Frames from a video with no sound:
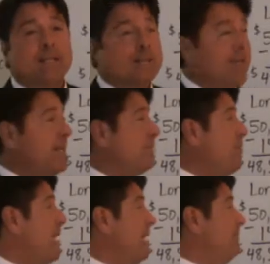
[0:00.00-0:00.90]
So
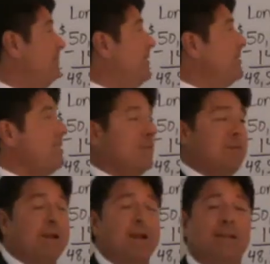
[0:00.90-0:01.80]
that's why there's
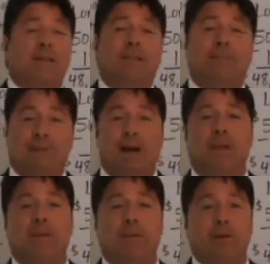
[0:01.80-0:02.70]
theoretically
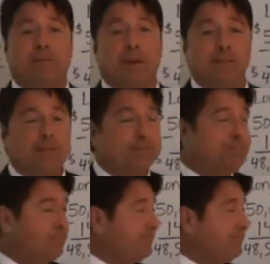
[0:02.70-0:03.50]
unlimited risk.